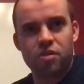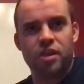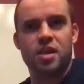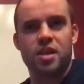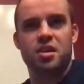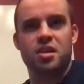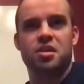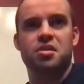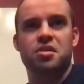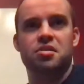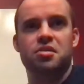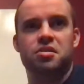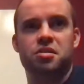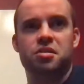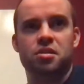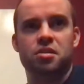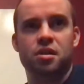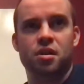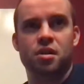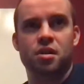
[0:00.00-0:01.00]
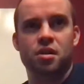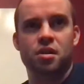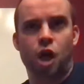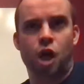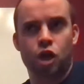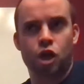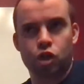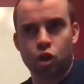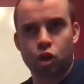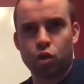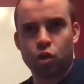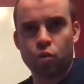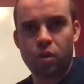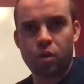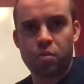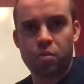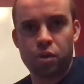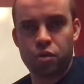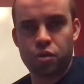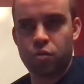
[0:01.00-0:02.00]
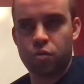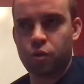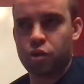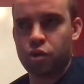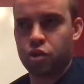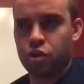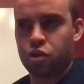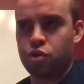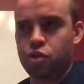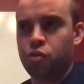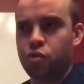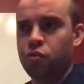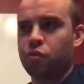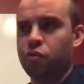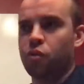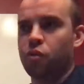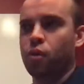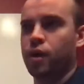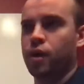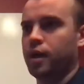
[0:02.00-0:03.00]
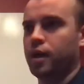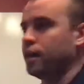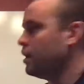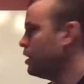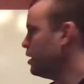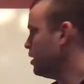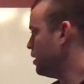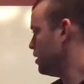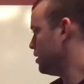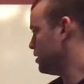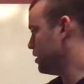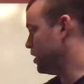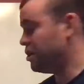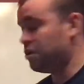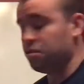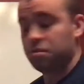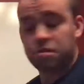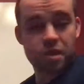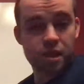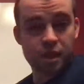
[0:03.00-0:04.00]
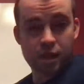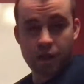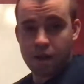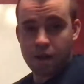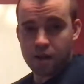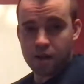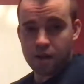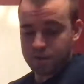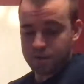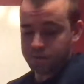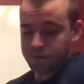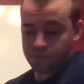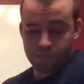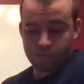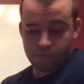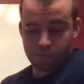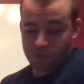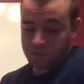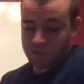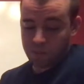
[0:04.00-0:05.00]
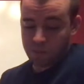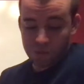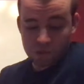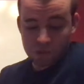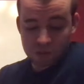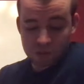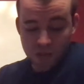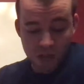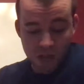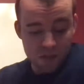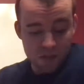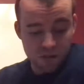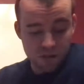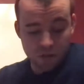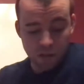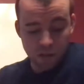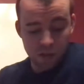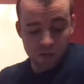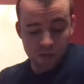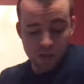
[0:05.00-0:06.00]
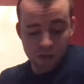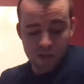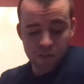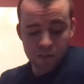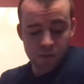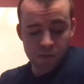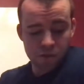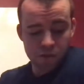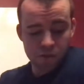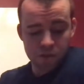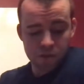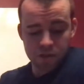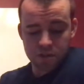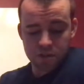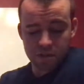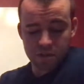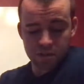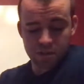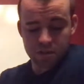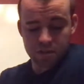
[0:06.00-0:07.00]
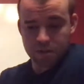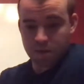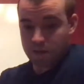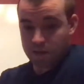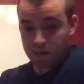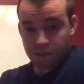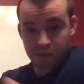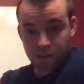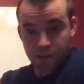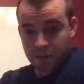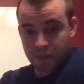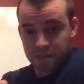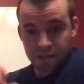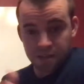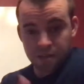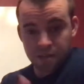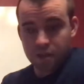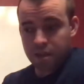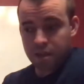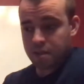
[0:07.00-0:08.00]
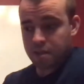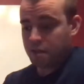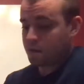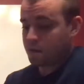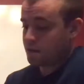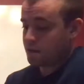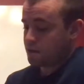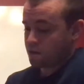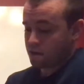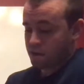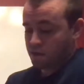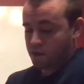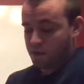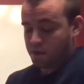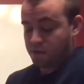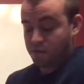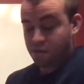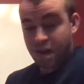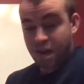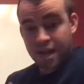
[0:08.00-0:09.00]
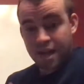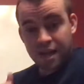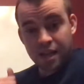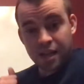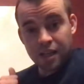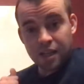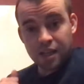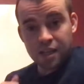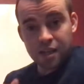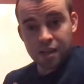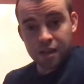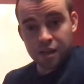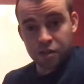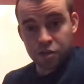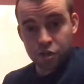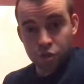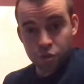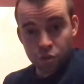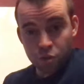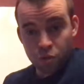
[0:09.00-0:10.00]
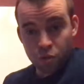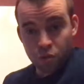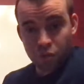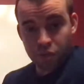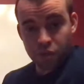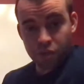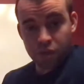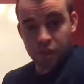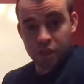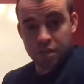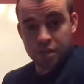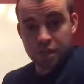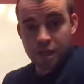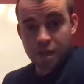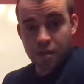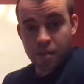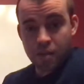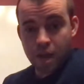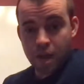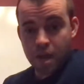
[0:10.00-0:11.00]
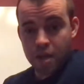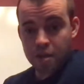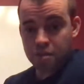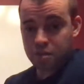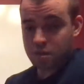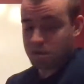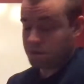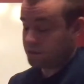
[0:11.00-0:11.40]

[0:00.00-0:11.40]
is a goal we we should shoot for and like you said I, especially at the high school level i've been doing it since the days at clinton if i can get a two for the entire match